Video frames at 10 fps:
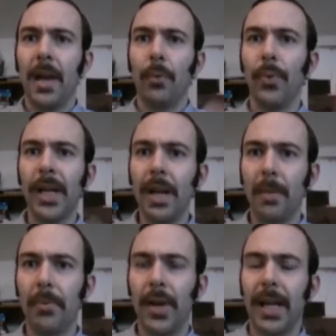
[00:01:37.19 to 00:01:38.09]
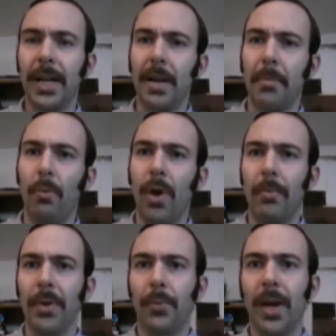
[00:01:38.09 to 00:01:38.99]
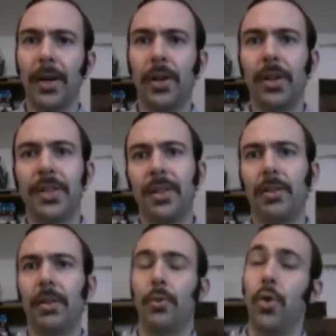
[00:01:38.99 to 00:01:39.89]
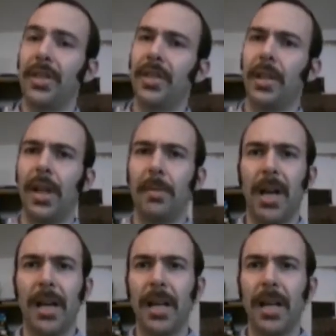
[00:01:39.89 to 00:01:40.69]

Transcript: renumbering at number one with writer Chris, Chris Claremont.